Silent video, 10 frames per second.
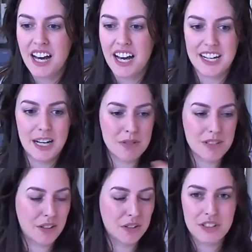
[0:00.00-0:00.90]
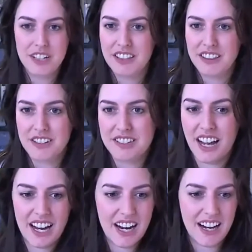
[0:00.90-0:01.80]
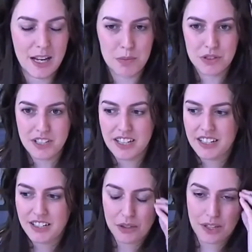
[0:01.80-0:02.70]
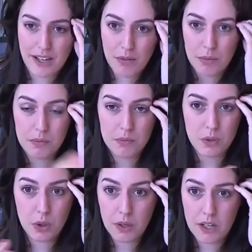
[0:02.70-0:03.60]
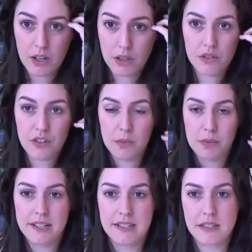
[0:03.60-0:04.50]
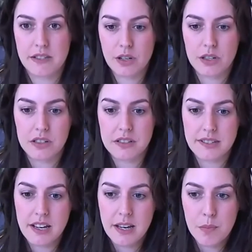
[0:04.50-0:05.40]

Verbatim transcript: I kept like looking at their site. I kept looking, you know, like going all over the place in circles,